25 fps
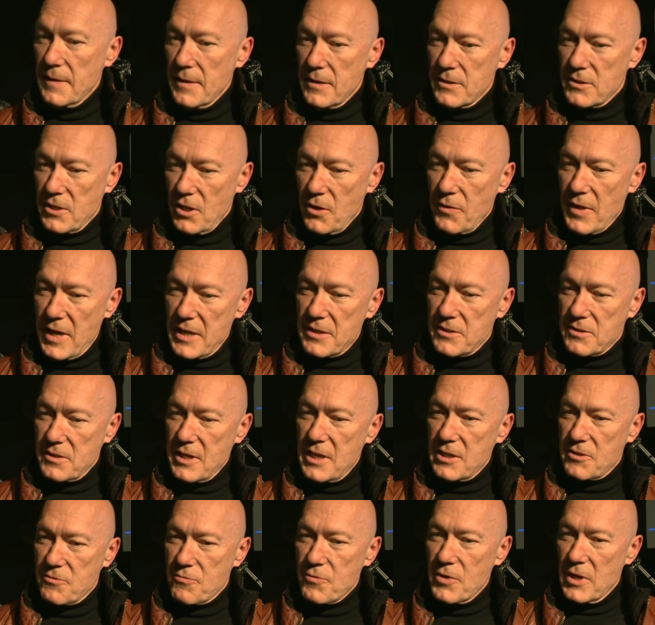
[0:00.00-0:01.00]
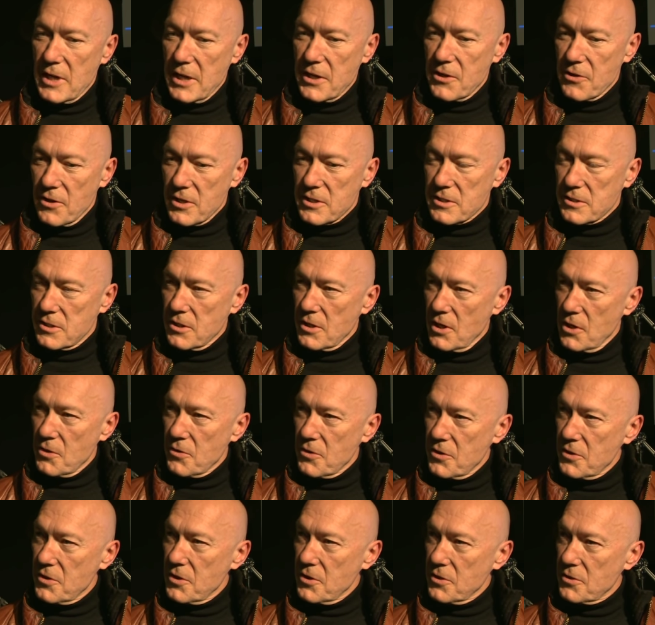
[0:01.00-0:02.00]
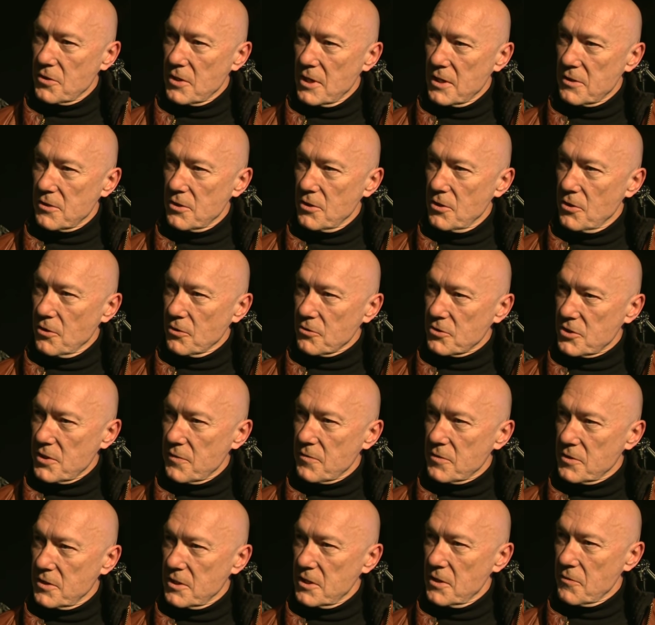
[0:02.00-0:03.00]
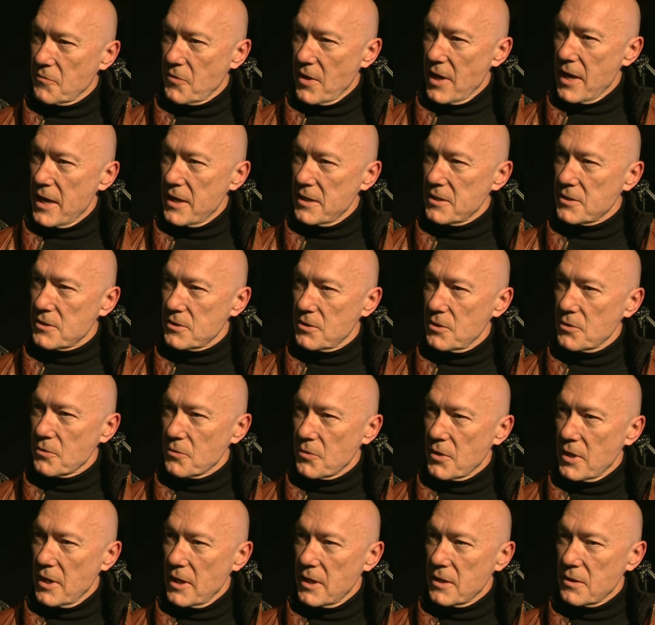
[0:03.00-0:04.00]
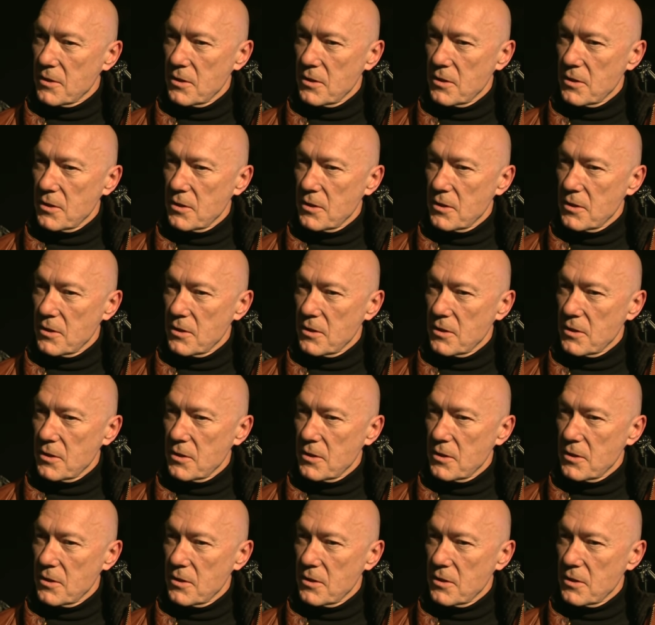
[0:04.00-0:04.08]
So that's that's really nice to know that, that, that the longevity of that is still there,